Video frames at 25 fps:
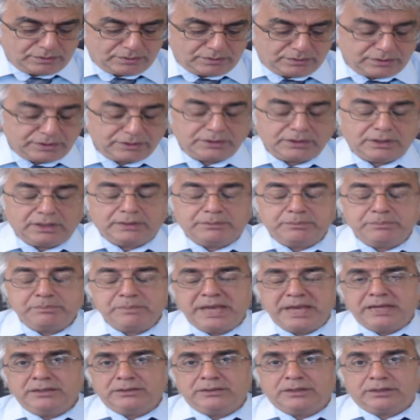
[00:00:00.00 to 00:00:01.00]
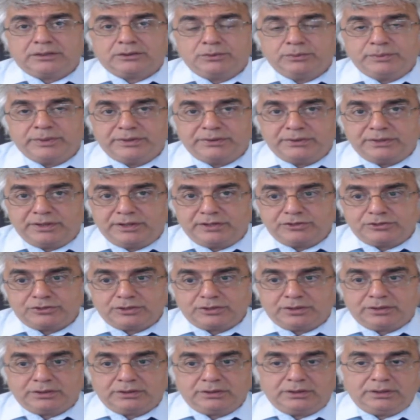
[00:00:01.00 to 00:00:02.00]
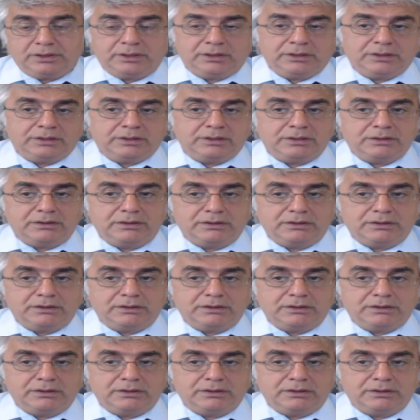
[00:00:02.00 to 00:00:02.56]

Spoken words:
the main recommendation in